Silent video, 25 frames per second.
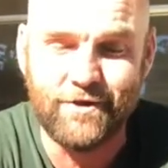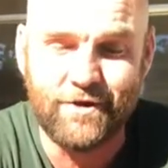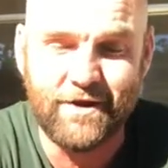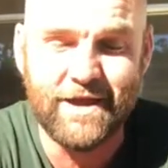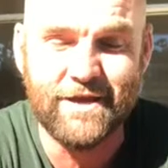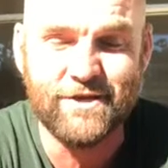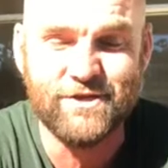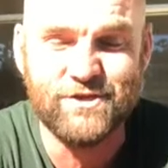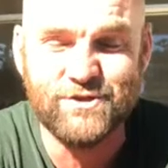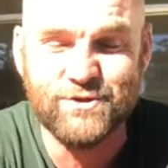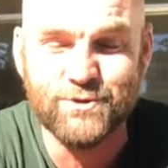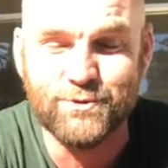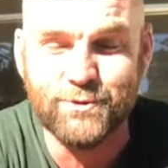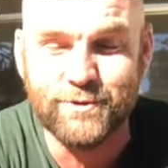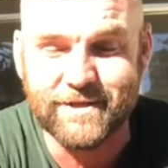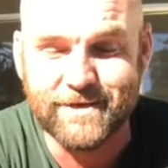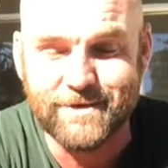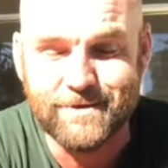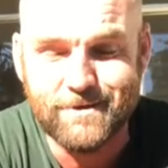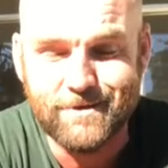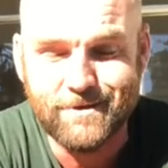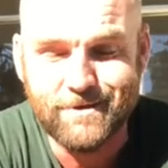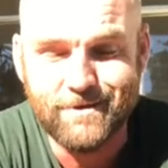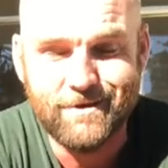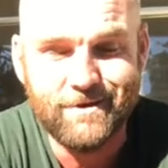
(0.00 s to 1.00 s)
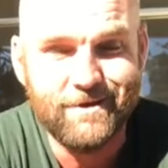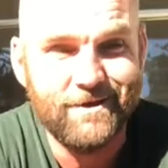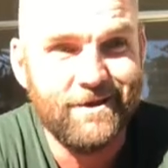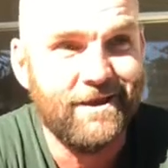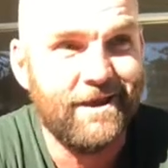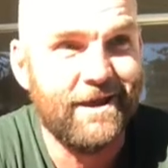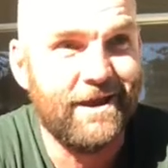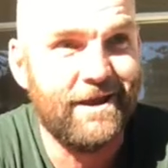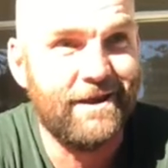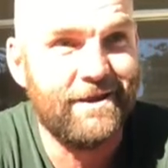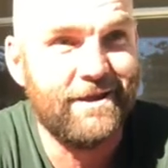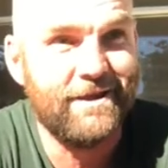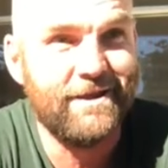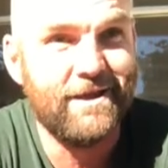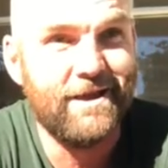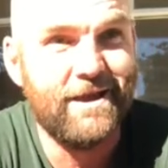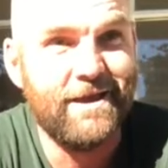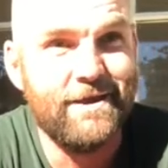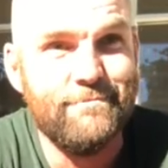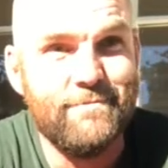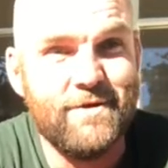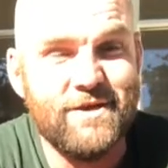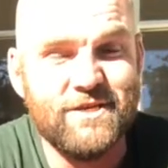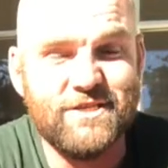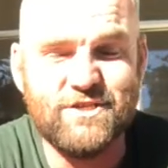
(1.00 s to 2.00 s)
had Shorty and
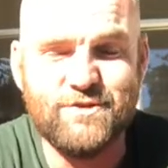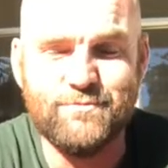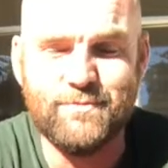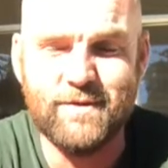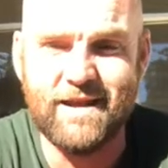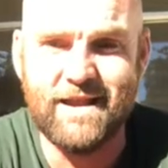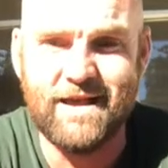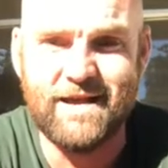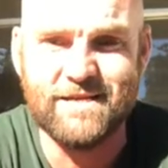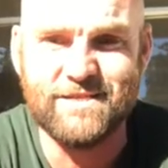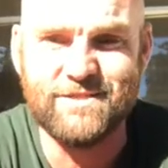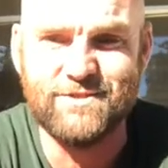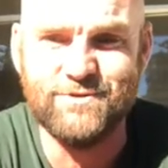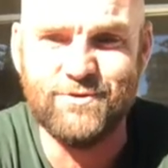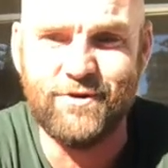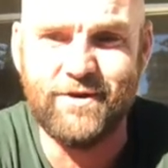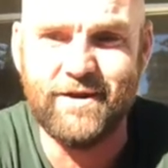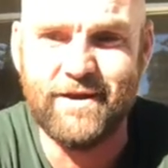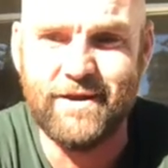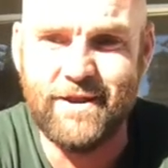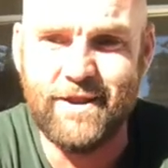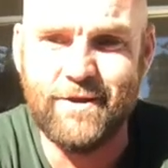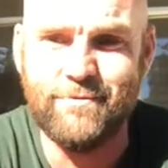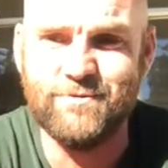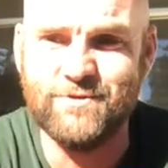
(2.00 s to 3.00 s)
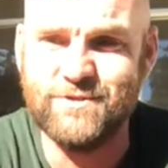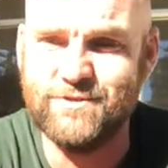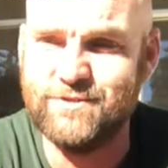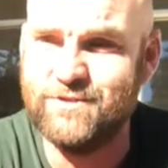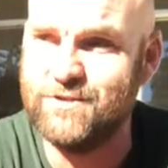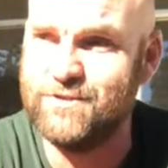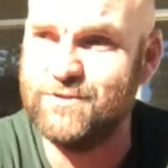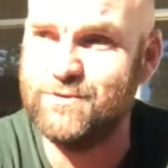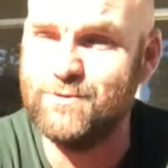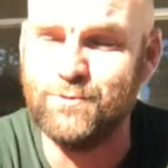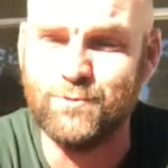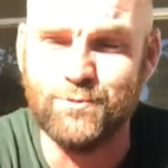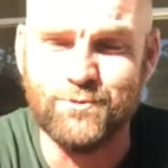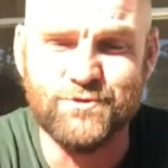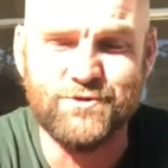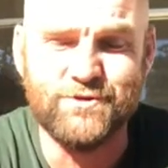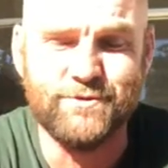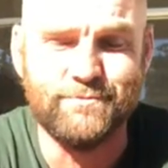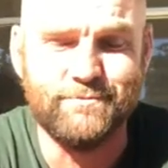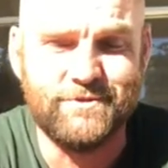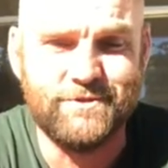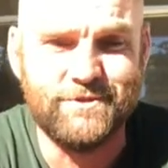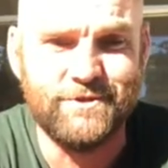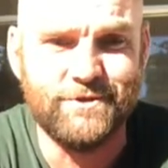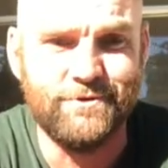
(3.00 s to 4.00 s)
he missed me last night, and it was just
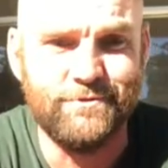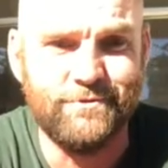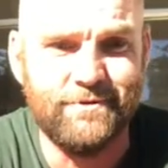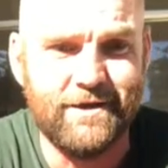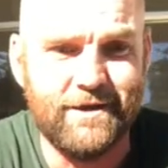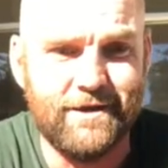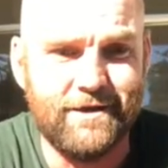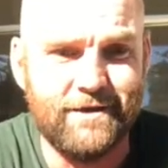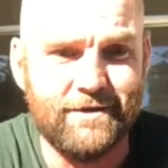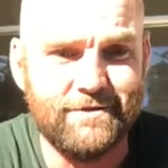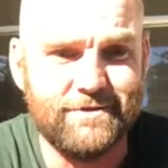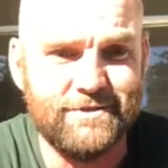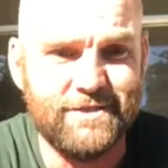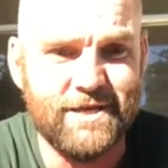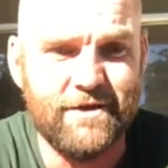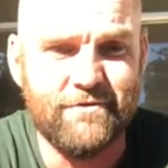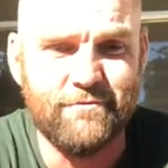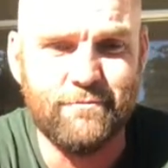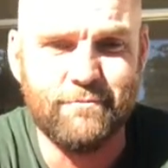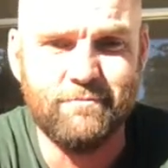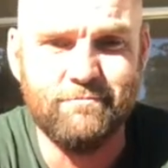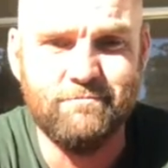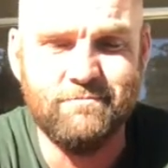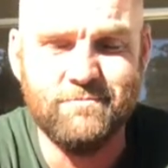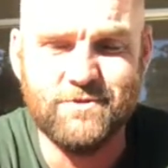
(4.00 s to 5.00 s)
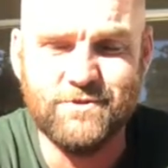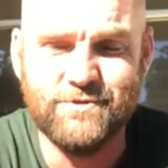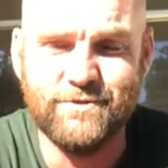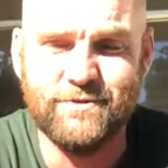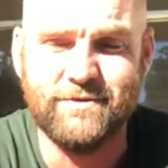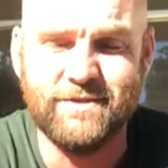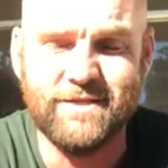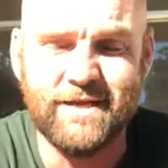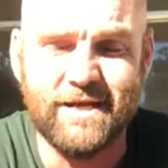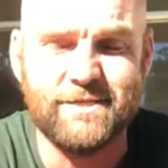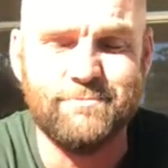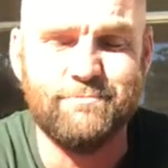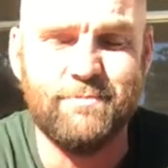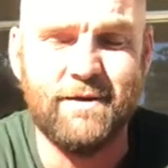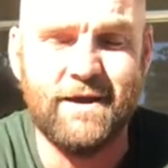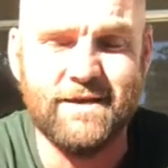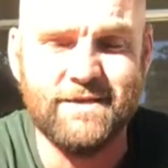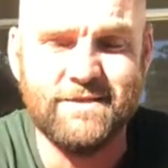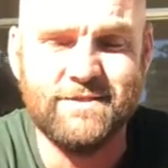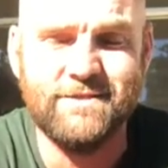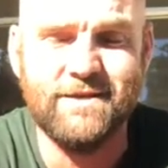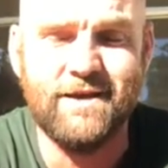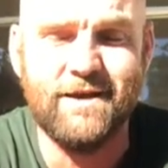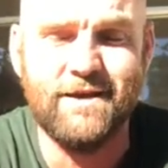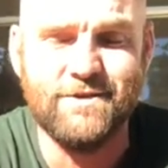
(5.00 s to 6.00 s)
awesome to have him sort of touch
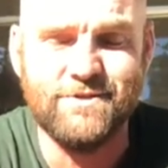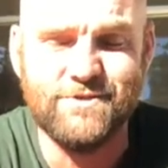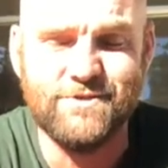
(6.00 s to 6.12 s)
base,